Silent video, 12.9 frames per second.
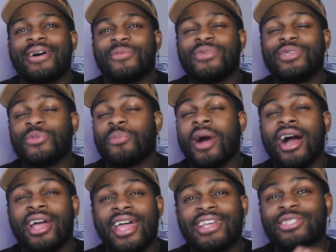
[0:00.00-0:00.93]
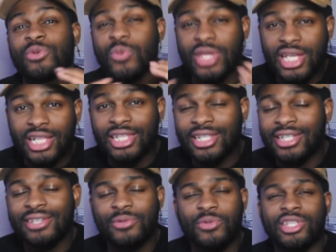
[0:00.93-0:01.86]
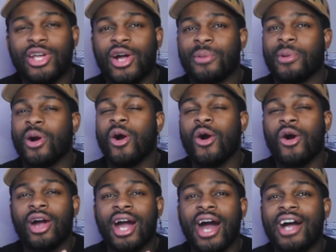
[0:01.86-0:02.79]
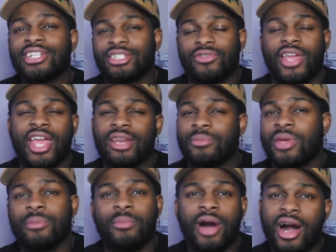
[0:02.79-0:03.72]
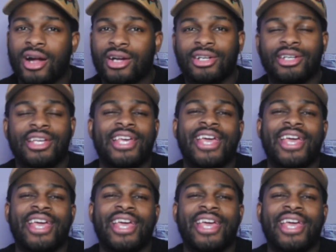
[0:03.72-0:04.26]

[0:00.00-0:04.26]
We do podcasts weekly. We talk about all kinds of anime, manga,